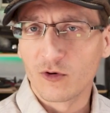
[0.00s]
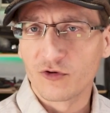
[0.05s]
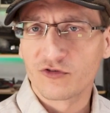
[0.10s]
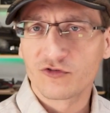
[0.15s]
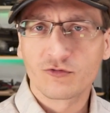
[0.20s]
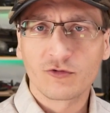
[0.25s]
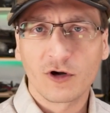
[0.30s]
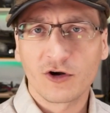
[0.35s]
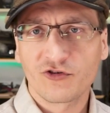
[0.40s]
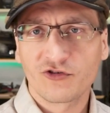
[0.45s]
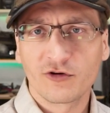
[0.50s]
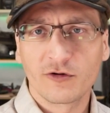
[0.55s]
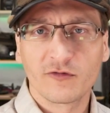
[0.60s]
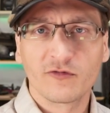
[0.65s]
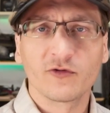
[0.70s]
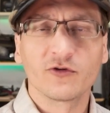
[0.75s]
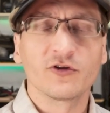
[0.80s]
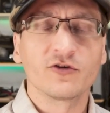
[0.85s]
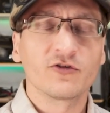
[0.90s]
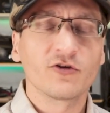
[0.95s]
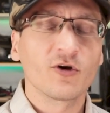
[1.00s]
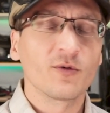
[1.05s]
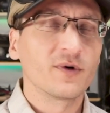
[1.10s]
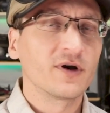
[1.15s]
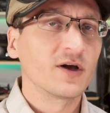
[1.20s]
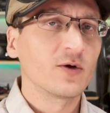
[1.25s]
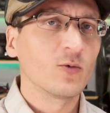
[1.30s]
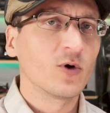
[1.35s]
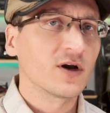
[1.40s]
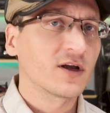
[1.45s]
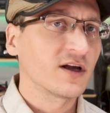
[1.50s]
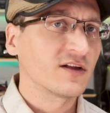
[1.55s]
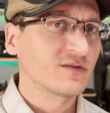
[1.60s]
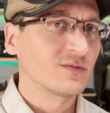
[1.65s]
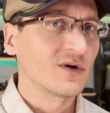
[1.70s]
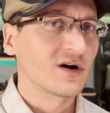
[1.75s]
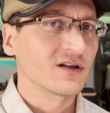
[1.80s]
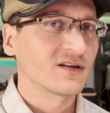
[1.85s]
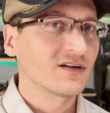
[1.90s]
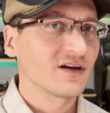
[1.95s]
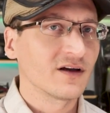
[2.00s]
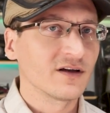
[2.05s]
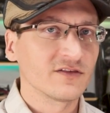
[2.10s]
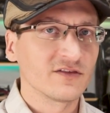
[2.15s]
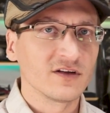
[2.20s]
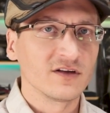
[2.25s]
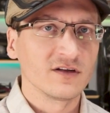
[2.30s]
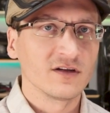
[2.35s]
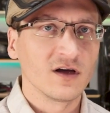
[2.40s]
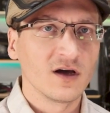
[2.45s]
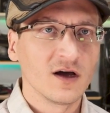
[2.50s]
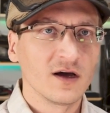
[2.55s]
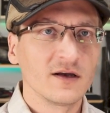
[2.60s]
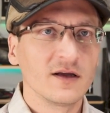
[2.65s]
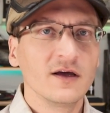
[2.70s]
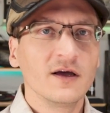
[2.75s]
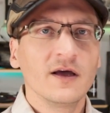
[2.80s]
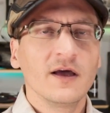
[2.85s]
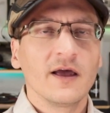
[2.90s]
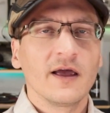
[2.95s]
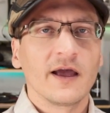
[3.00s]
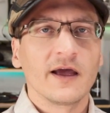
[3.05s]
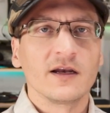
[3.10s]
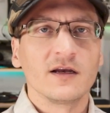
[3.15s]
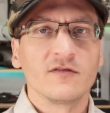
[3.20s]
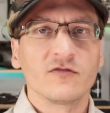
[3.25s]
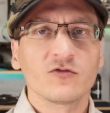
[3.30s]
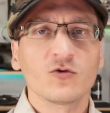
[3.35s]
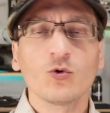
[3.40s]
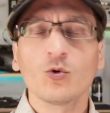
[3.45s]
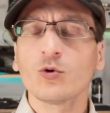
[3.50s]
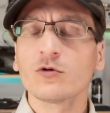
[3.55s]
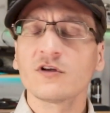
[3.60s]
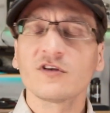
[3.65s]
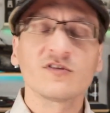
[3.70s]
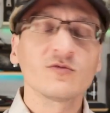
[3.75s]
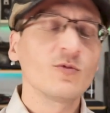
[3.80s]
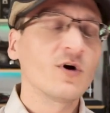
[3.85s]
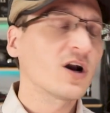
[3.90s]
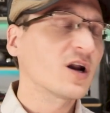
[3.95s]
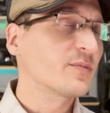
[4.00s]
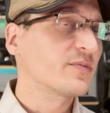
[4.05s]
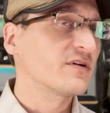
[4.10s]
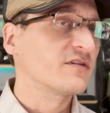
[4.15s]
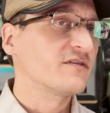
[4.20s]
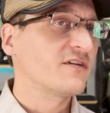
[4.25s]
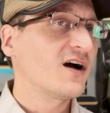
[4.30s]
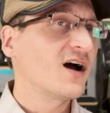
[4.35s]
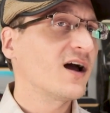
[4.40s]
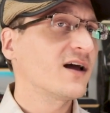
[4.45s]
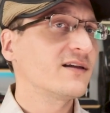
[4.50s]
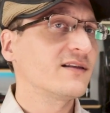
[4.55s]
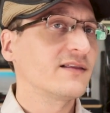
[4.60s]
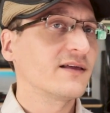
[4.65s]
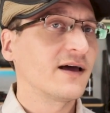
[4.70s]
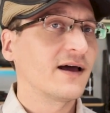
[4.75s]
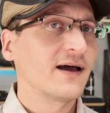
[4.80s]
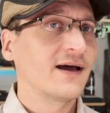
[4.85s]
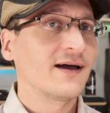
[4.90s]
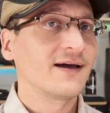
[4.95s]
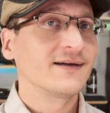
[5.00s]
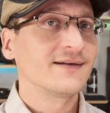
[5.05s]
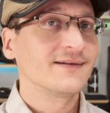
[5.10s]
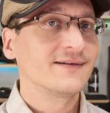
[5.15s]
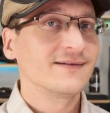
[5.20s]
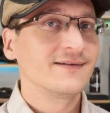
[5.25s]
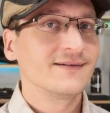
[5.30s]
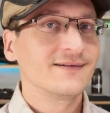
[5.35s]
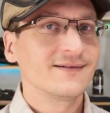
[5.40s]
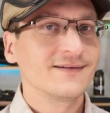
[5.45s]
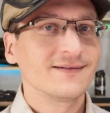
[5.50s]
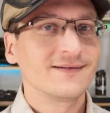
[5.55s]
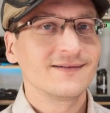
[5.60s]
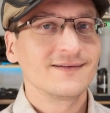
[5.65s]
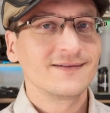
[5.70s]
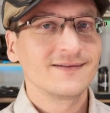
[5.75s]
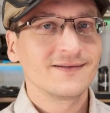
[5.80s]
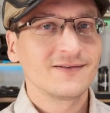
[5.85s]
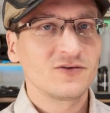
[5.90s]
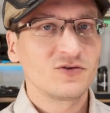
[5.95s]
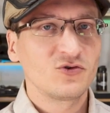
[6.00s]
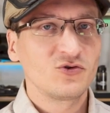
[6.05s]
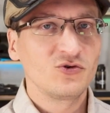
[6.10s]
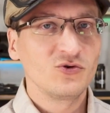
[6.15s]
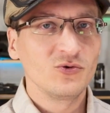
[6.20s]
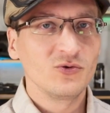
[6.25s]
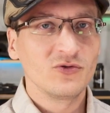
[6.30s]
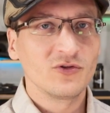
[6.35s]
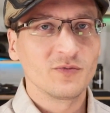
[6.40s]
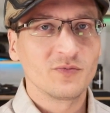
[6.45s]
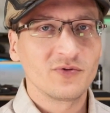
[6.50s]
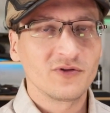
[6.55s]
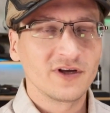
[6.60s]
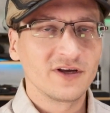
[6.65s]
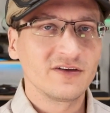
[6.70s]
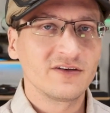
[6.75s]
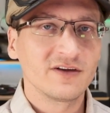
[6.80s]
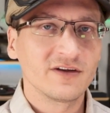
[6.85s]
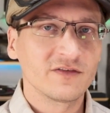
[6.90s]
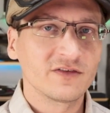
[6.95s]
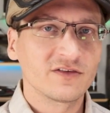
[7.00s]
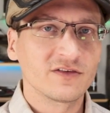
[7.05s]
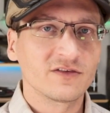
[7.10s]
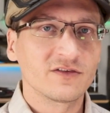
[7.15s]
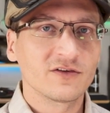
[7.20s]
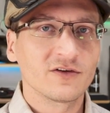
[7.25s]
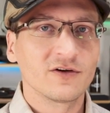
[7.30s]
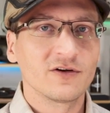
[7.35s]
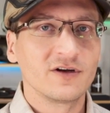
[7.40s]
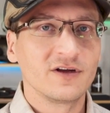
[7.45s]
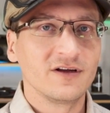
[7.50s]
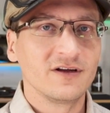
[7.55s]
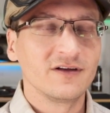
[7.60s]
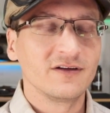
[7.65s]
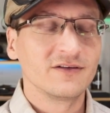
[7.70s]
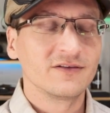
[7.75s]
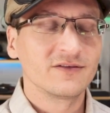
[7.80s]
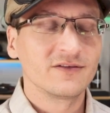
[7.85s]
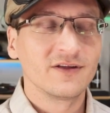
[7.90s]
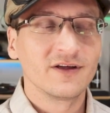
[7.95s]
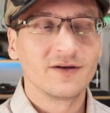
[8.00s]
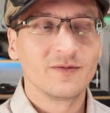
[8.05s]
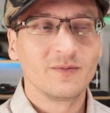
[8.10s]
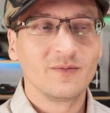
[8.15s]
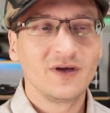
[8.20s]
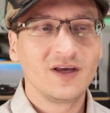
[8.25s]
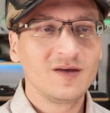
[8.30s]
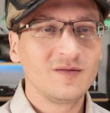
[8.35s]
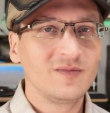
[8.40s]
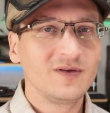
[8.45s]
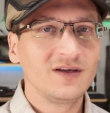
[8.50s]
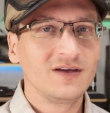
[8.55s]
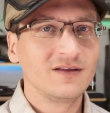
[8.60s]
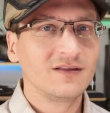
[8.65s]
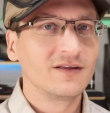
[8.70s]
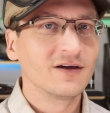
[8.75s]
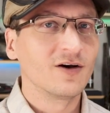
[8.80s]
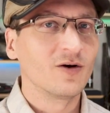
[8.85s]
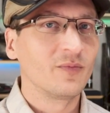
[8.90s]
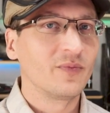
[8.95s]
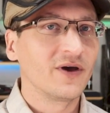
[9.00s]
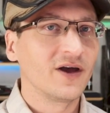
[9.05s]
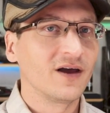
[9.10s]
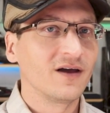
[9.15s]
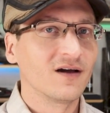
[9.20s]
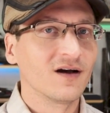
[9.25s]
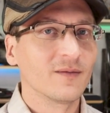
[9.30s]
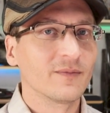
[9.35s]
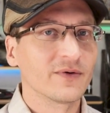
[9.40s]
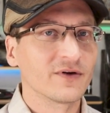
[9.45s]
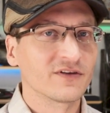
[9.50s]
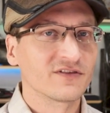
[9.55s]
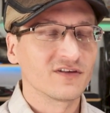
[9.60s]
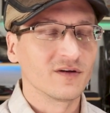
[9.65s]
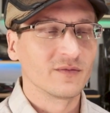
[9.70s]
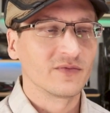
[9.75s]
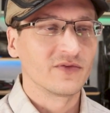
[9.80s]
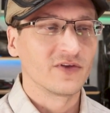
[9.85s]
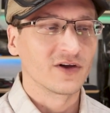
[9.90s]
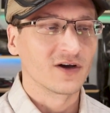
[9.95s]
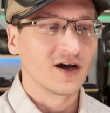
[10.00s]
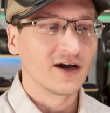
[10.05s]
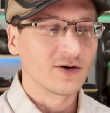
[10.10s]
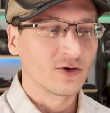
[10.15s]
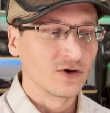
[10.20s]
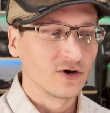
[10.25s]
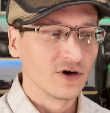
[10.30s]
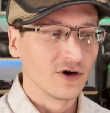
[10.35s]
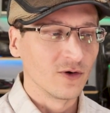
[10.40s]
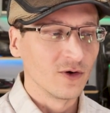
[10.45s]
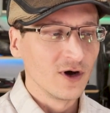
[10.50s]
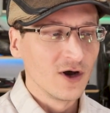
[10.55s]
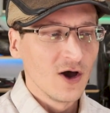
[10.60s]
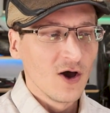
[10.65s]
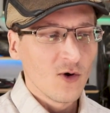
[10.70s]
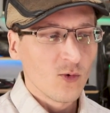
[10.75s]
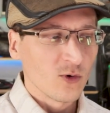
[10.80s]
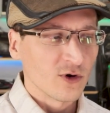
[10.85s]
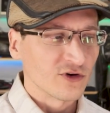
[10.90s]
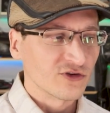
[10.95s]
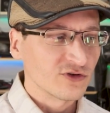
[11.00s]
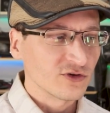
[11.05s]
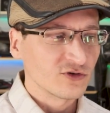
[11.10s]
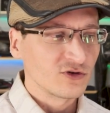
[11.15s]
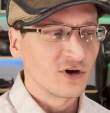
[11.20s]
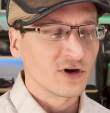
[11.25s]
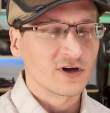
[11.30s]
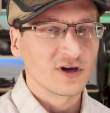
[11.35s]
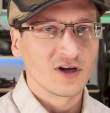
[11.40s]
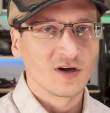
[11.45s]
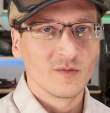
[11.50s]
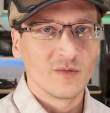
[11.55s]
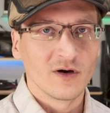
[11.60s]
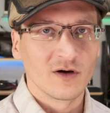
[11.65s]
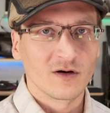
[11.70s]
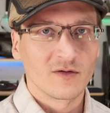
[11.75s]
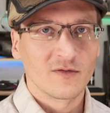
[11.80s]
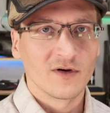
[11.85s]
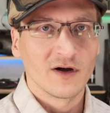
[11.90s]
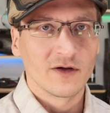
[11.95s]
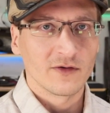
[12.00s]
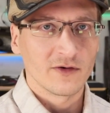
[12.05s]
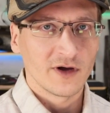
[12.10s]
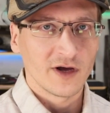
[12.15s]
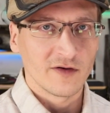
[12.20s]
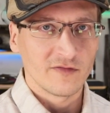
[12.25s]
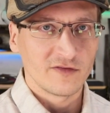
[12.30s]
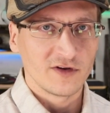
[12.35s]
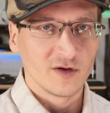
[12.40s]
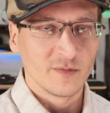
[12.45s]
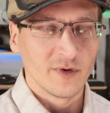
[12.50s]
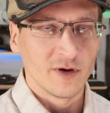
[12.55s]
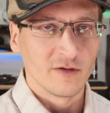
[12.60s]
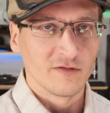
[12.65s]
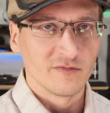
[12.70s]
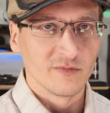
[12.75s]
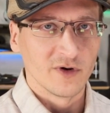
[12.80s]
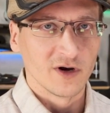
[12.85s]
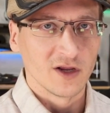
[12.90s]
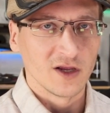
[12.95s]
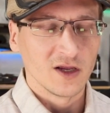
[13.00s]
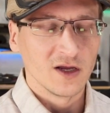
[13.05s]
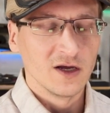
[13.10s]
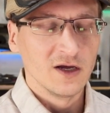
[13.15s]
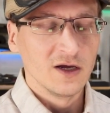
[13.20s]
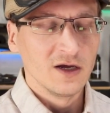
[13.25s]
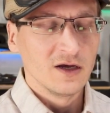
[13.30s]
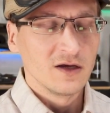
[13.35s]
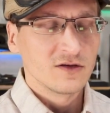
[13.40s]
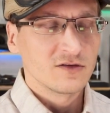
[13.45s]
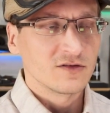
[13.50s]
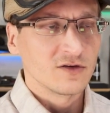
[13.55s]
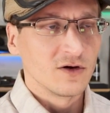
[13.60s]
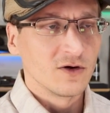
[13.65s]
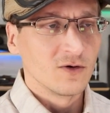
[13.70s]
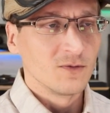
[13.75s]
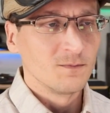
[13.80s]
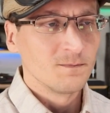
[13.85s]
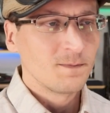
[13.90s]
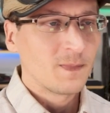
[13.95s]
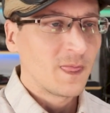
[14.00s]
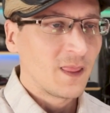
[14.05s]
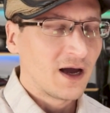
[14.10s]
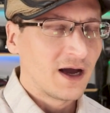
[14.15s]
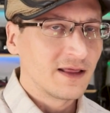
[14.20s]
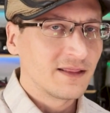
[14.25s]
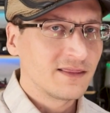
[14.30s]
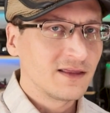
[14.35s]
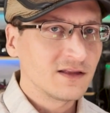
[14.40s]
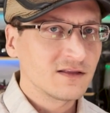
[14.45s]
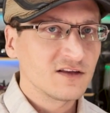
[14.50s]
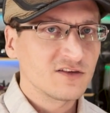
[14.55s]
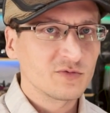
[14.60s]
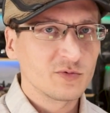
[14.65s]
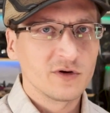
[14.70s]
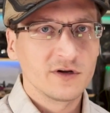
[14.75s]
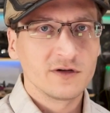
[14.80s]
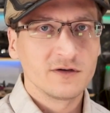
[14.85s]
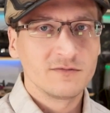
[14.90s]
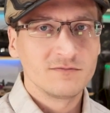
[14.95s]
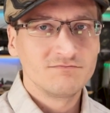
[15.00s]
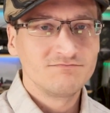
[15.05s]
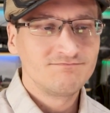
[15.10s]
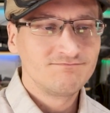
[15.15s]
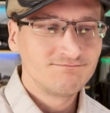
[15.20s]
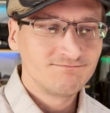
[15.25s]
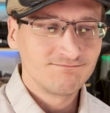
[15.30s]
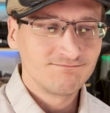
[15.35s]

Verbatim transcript: or structure for determining what gets monetized and not. And if Google doesn't want to provide that, to the plaintiff's attorneys, then maybe they'll pay up or something. I don't know. We're still talking about a rather hefty amount of money. So I think this one,